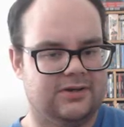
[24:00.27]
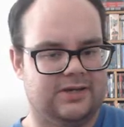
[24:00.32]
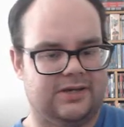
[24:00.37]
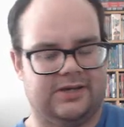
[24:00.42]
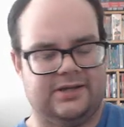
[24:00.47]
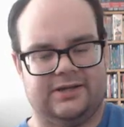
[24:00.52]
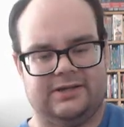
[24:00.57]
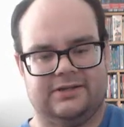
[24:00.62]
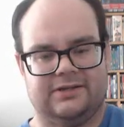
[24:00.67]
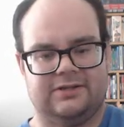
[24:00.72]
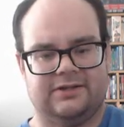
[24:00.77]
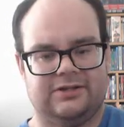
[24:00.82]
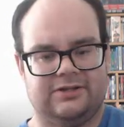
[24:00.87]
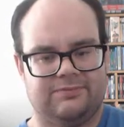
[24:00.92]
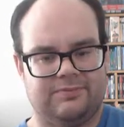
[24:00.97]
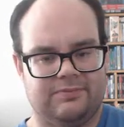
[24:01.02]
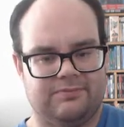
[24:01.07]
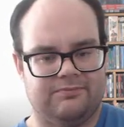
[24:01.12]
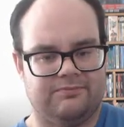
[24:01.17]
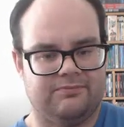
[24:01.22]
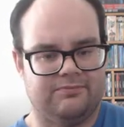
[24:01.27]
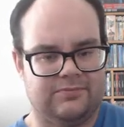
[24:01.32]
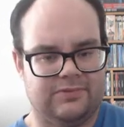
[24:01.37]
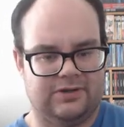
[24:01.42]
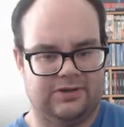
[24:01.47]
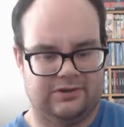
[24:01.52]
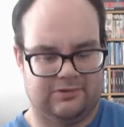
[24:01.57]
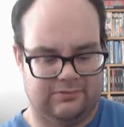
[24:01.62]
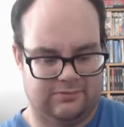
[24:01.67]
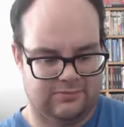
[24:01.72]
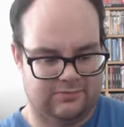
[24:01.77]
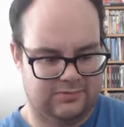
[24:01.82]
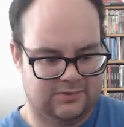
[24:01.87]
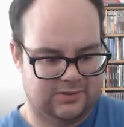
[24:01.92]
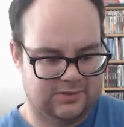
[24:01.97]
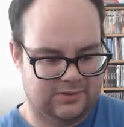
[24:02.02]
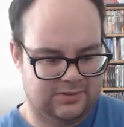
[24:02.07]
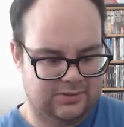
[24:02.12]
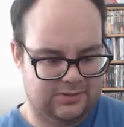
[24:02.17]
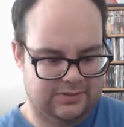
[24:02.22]
and then these,
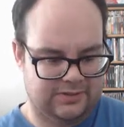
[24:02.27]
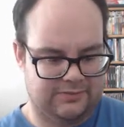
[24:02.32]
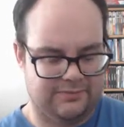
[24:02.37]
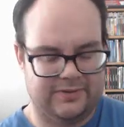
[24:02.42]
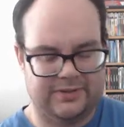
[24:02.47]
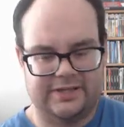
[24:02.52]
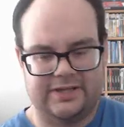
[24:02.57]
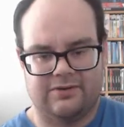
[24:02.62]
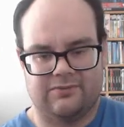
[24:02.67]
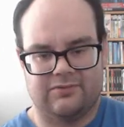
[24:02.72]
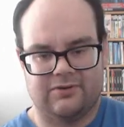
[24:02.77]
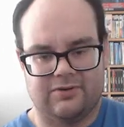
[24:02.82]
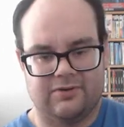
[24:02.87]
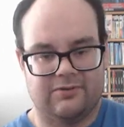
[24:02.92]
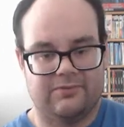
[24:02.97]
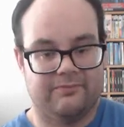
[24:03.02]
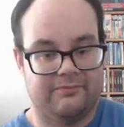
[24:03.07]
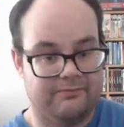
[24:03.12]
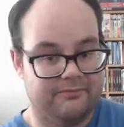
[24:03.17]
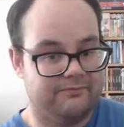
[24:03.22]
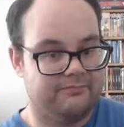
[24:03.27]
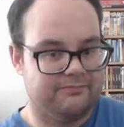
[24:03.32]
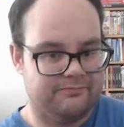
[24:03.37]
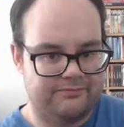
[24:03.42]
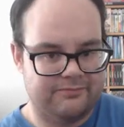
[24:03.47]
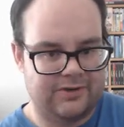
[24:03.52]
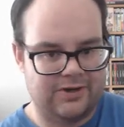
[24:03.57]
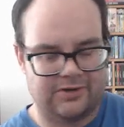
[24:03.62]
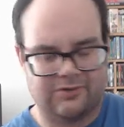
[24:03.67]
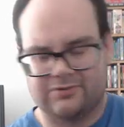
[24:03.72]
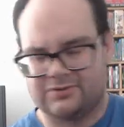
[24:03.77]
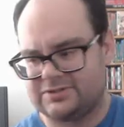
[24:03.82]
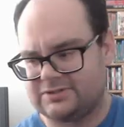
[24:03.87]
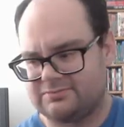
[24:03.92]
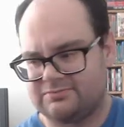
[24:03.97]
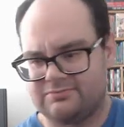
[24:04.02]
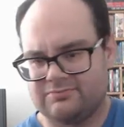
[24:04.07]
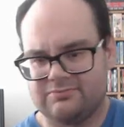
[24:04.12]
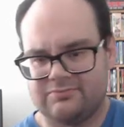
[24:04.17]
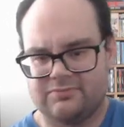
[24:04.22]
the men that were, of course,
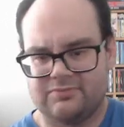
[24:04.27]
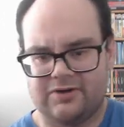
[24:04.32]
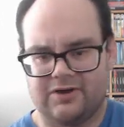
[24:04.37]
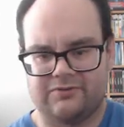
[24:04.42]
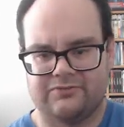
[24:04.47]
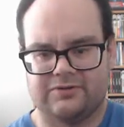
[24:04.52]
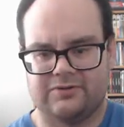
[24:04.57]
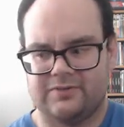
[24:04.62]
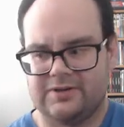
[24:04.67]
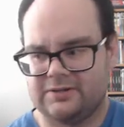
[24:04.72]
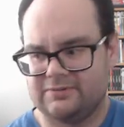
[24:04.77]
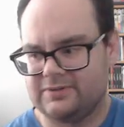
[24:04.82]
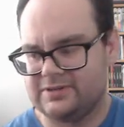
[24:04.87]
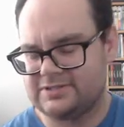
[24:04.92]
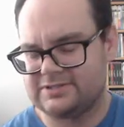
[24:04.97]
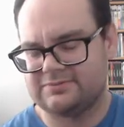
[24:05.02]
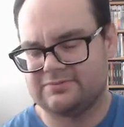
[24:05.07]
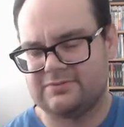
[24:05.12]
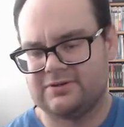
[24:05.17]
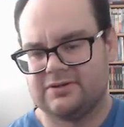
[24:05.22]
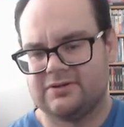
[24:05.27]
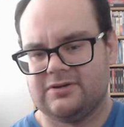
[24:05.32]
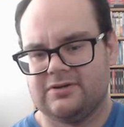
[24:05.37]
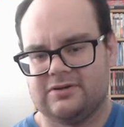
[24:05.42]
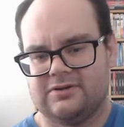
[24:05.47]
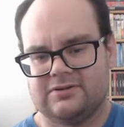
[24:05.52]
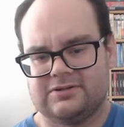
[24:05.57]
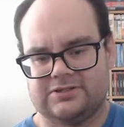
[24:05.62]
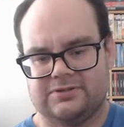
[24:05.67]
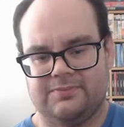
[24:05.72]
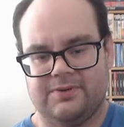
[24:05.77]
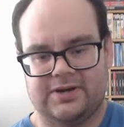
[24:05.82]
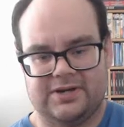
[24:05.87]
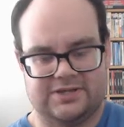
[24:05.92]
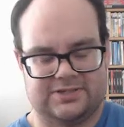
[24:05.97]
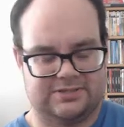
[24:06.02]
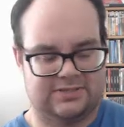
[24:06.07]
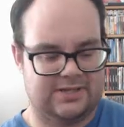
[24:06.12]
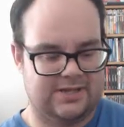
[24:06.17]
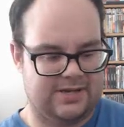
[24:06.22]
offered to buy a place to buy
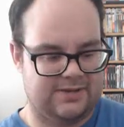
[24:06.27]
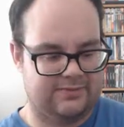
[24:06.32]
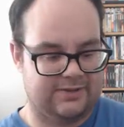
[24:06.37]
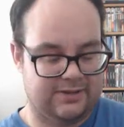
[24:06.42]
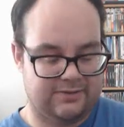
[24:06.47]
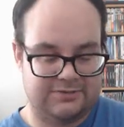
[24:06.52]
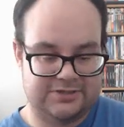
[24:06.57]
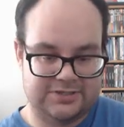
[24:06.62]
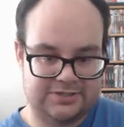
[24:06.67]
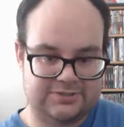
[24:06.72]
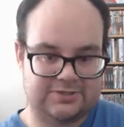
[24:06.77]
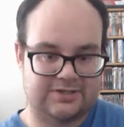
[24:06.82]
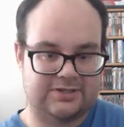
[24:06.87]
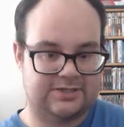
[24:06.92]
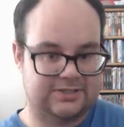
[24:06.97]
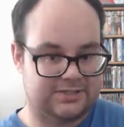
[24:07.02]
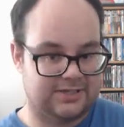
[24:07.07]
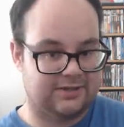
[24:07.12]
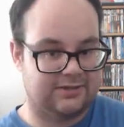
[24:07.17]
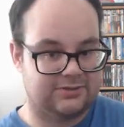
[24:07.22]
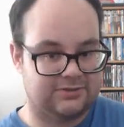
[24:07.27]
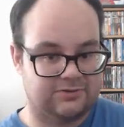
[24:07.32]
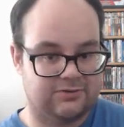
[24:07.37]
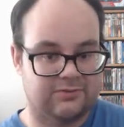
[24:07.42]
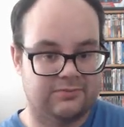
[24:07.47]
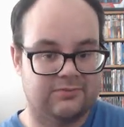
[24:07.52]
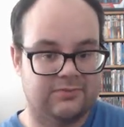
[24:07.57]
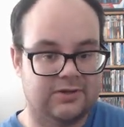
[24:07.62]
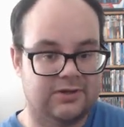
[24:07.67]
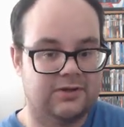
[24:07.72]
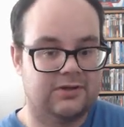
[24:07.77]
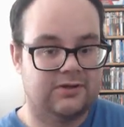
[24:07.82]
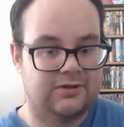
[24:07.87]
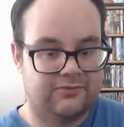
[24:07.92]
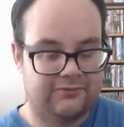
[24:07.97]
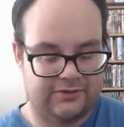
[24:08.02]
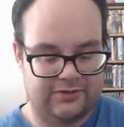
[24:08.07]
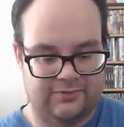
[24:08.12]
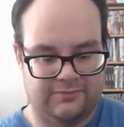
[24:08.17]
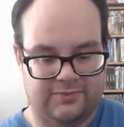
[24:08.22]
his lab, that she's going to sell it to him
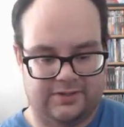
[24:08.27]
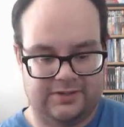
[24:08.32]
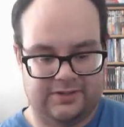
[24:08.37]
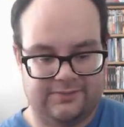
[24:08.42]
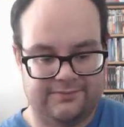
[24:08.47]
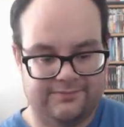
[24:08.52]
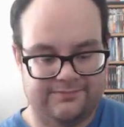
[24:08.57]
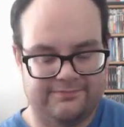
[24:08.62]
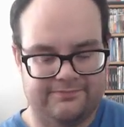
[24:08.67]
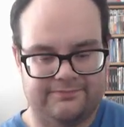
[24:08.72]
for the money.